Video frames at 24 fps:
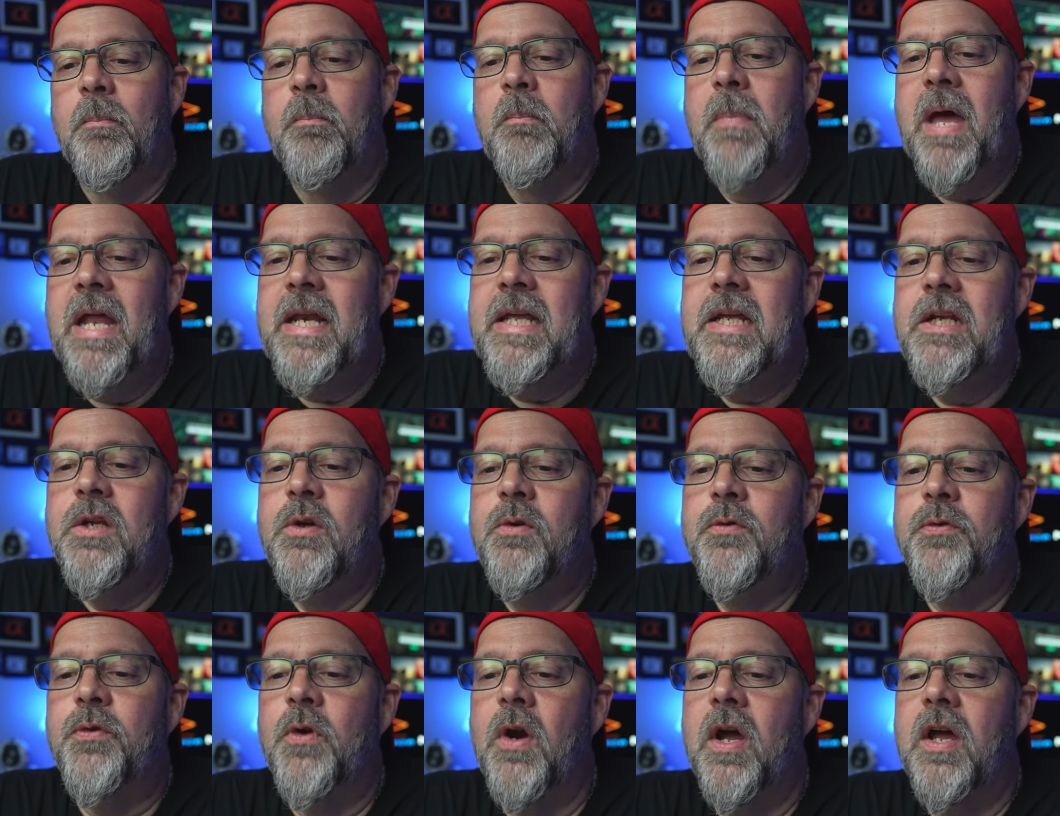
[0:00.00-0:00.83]
Many
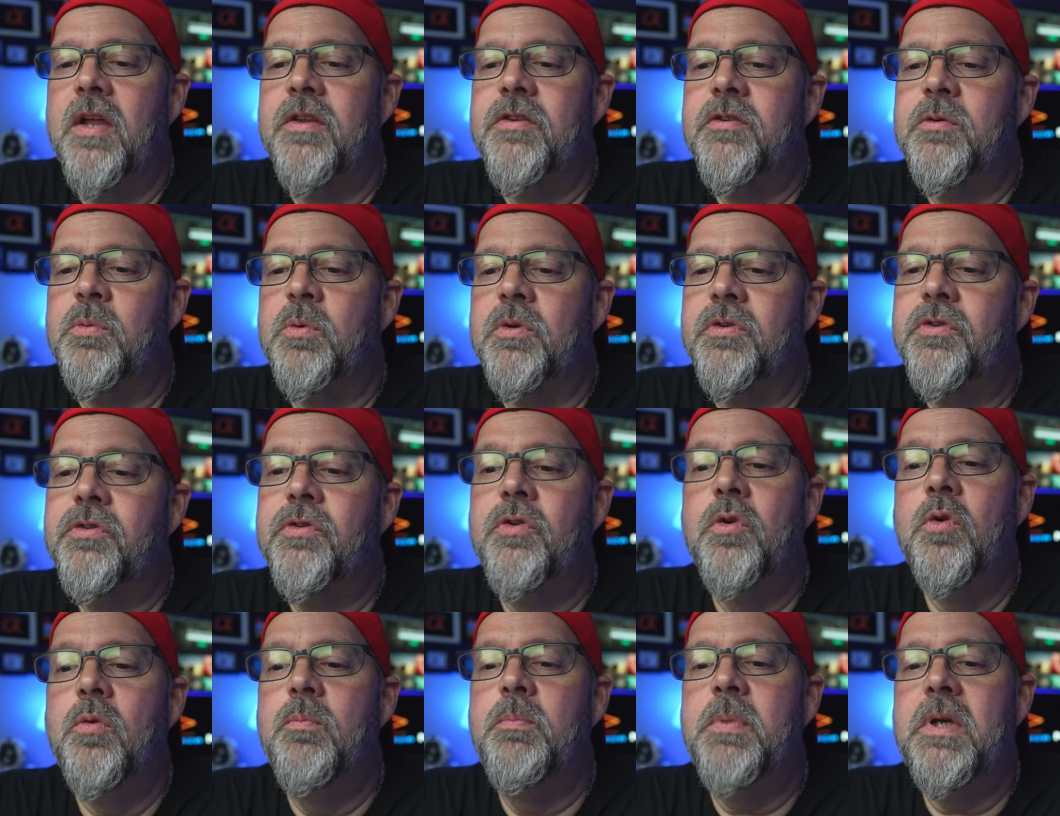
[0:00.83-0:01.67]
new friends will
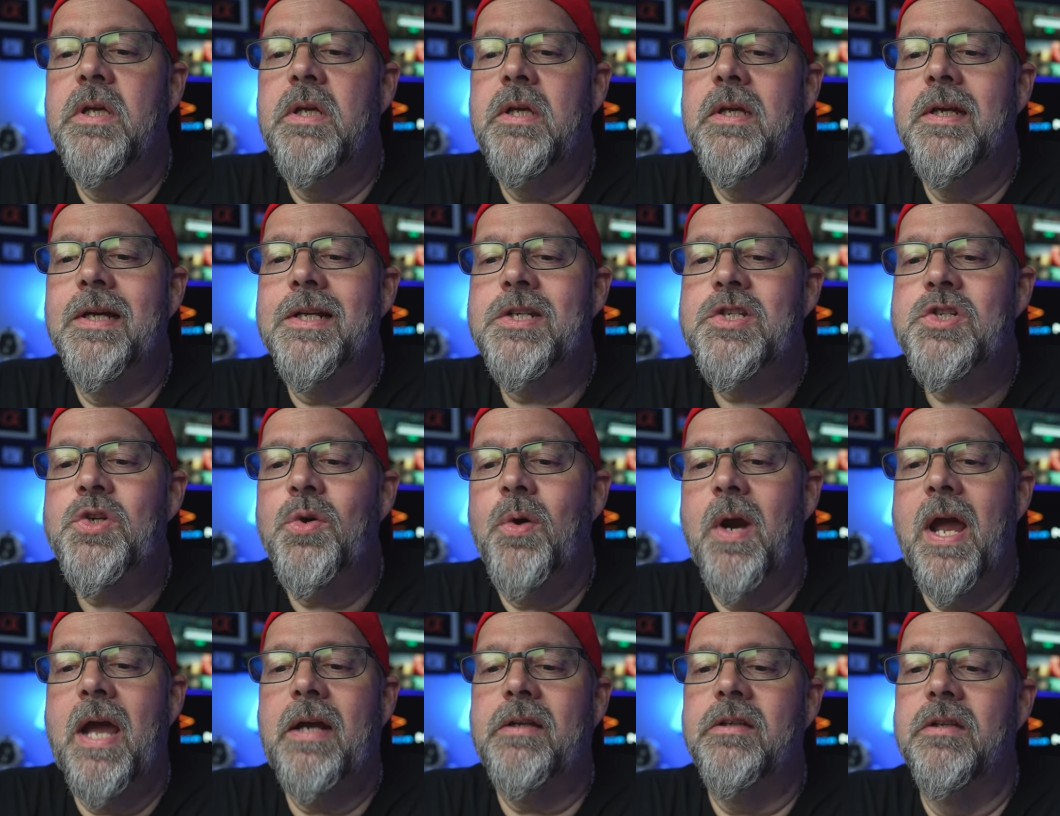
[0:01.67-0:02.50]
soon be
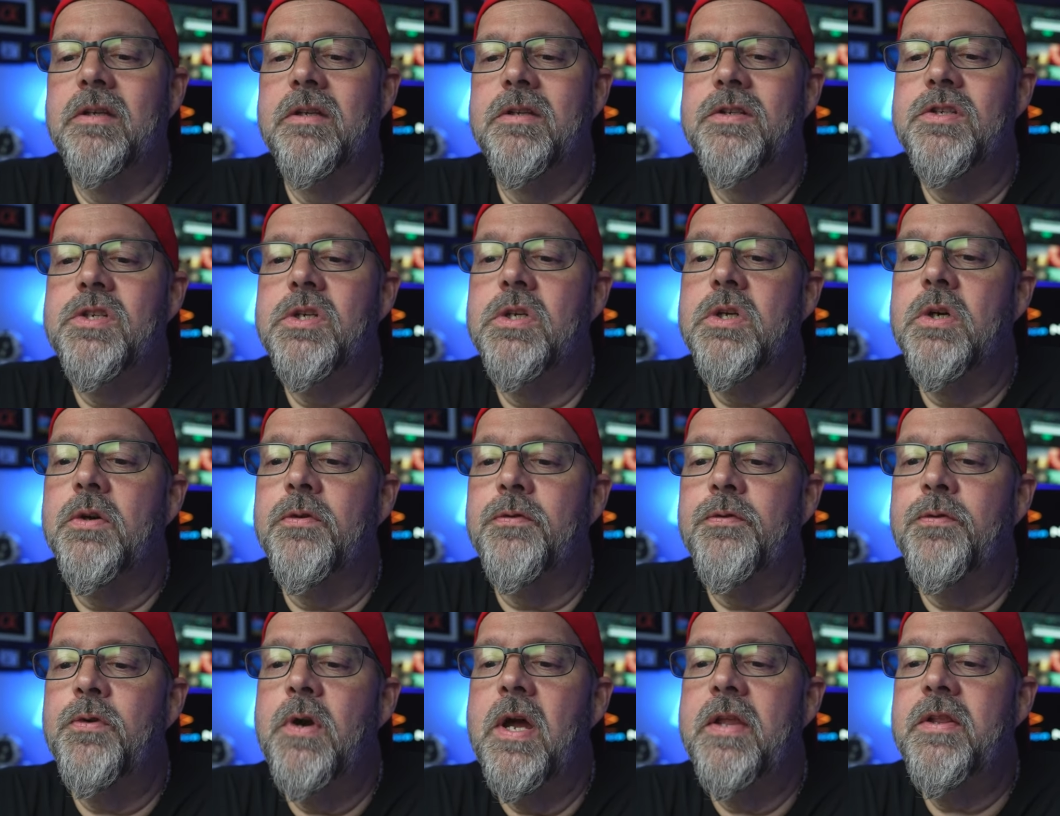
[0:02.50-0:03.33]
attracted to your
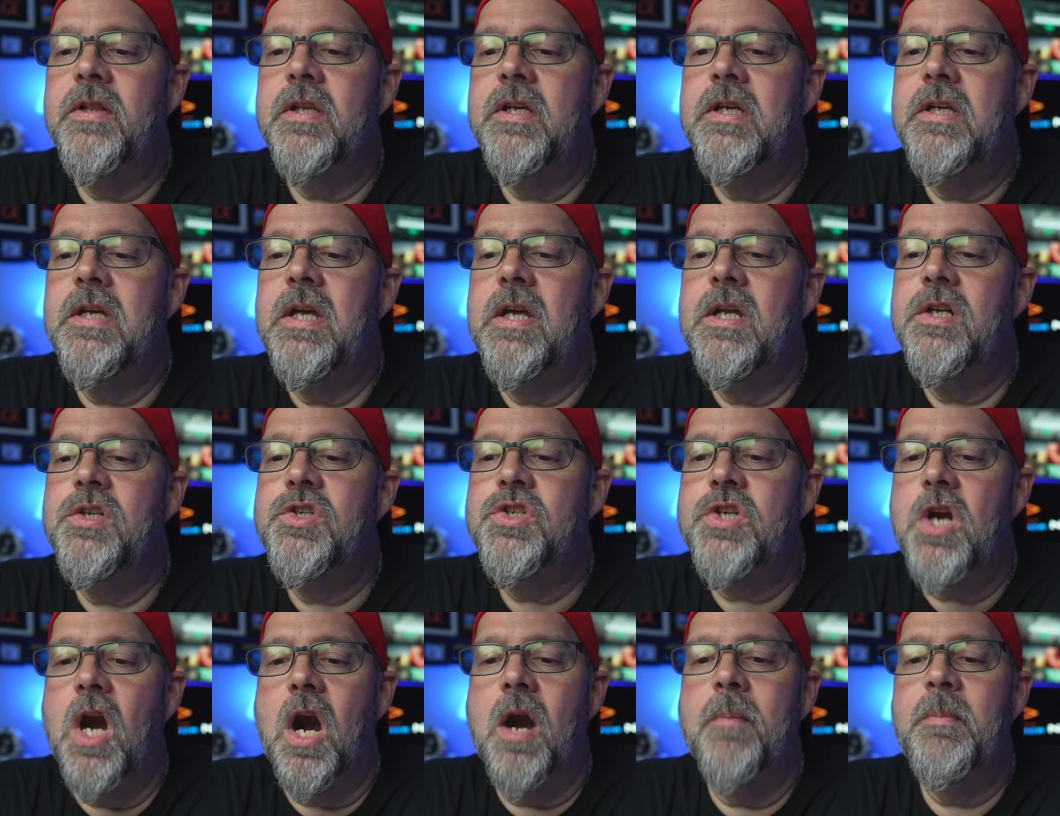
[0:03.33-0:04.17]
friendly and
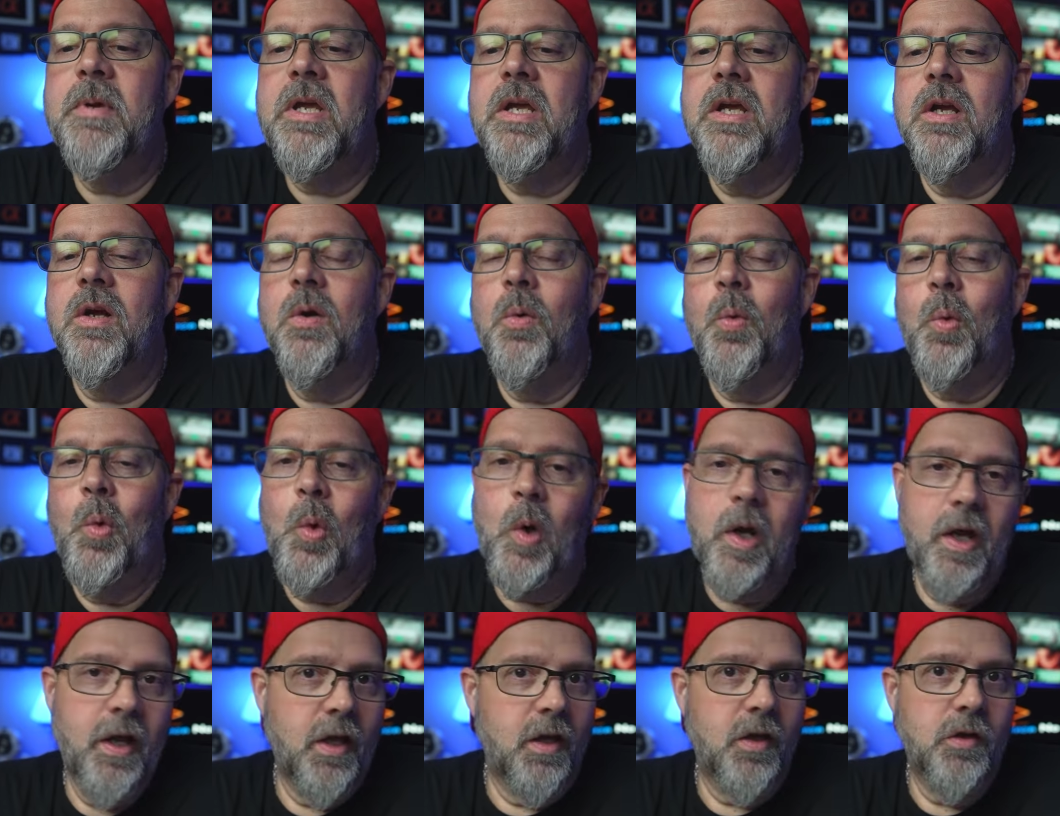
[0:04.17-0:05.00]
charming
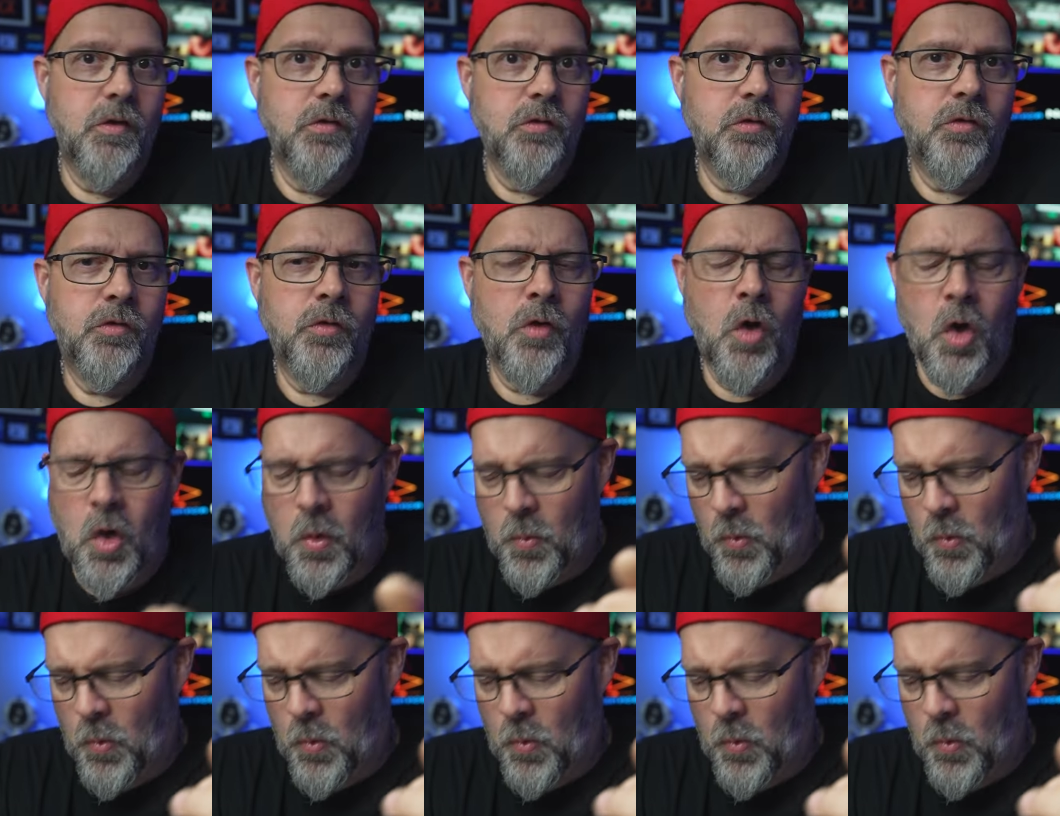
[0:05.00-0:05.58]
ways.